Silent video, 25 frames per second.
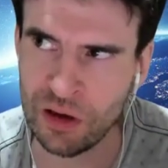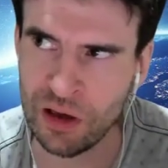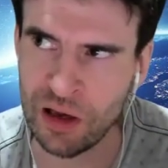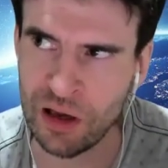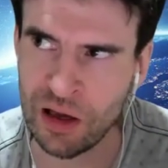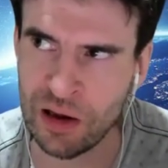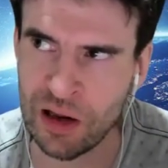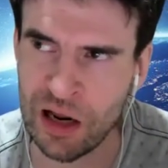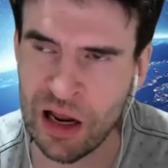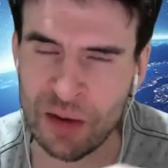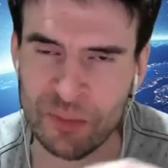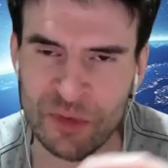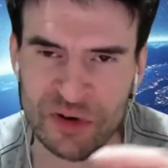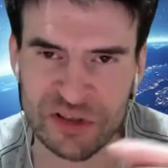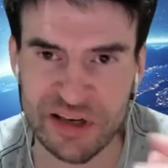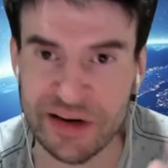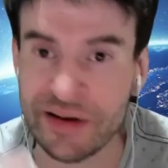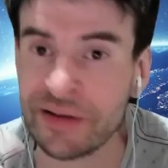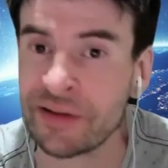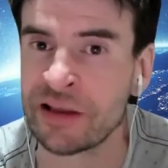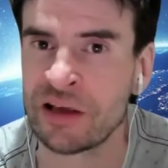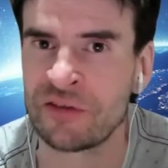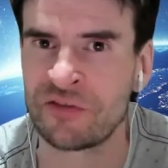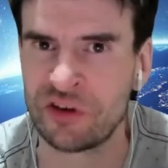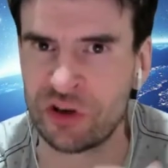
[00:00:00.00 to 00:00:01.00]
and
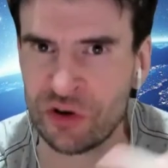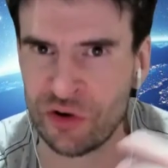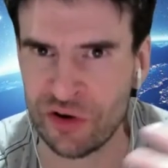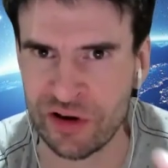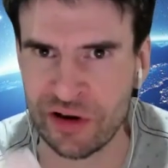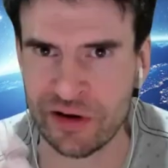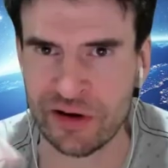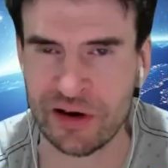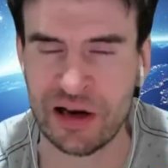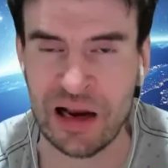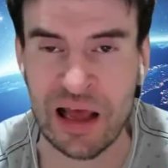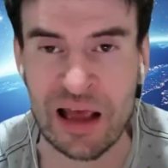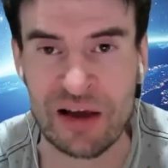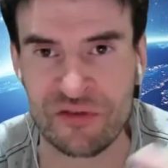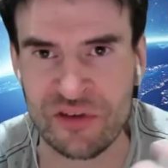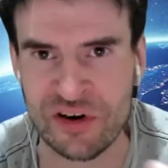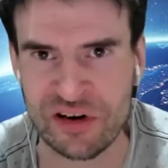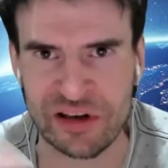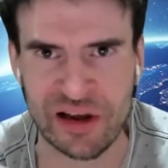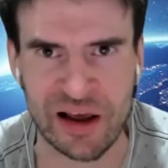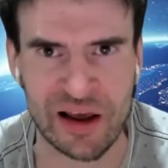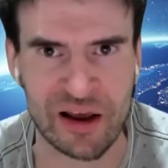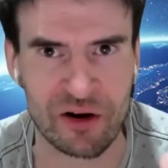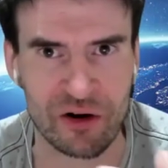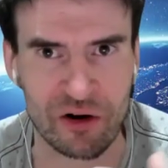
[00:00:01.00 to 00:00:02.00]
particularly if you're doing it kind of every
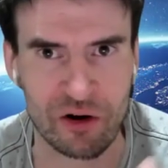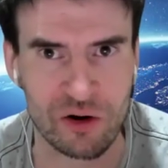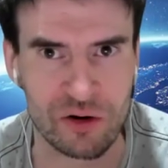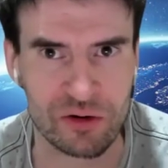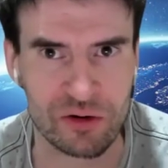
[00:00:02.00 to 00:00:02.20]
day